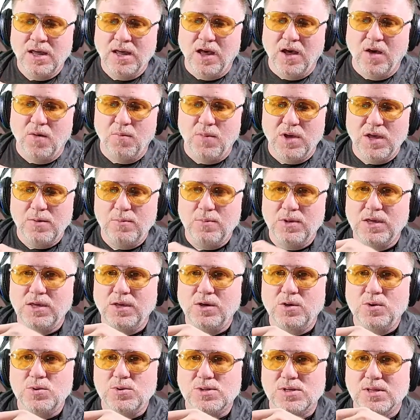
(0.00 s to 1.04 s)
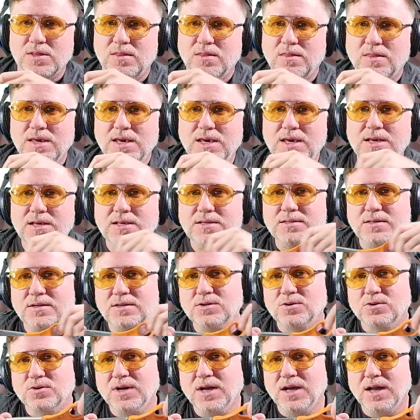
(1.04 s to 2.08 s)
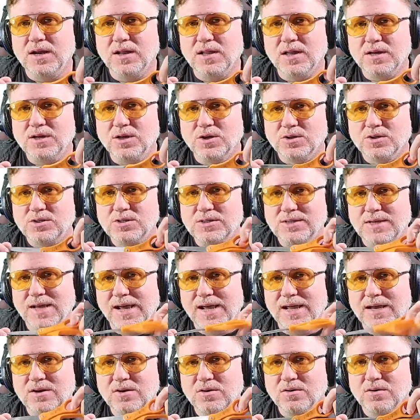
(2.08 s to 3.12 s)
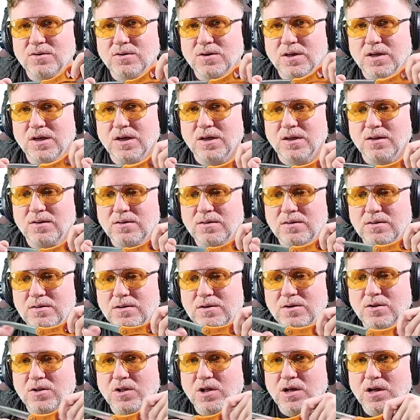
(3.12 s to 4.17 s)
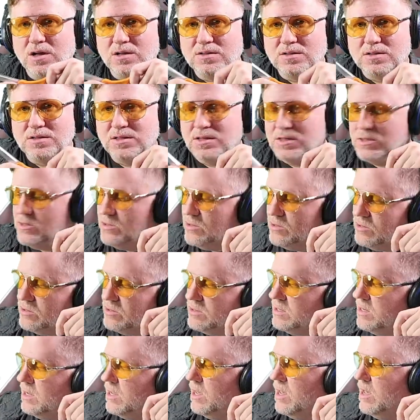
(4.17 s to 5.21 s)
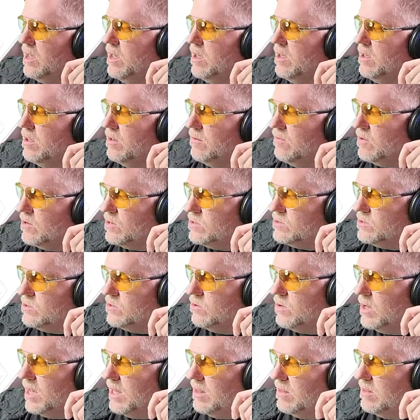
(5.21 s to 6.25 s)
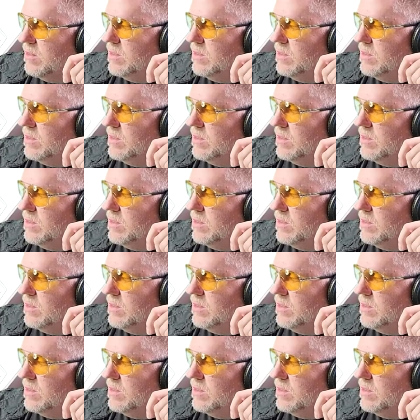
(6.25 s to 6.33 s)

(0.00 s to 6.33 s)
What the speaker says: I may be using these are kind of like your standard cloth scissors. You've also got